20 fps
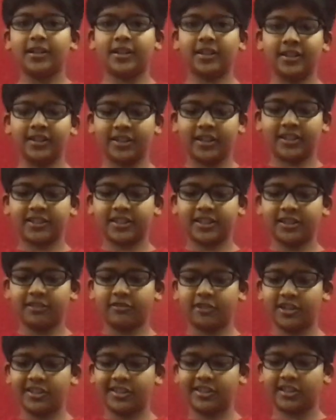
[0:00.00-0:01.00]
conducting
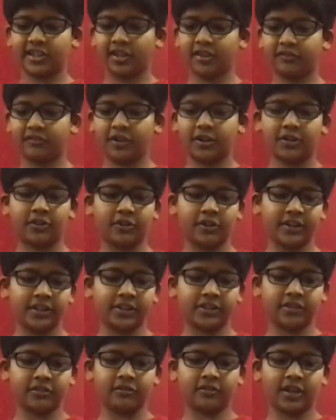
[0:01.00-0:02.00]
oneself
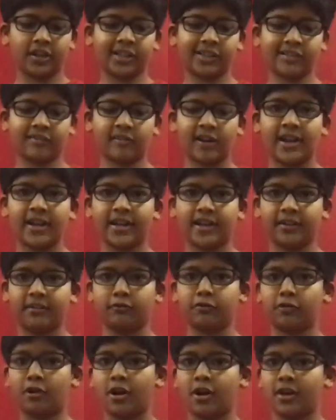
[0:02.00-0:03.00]
according to what is right
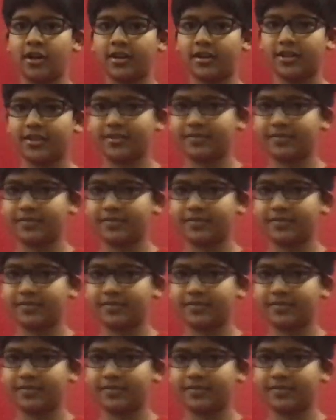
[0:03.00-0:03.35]
and wrong.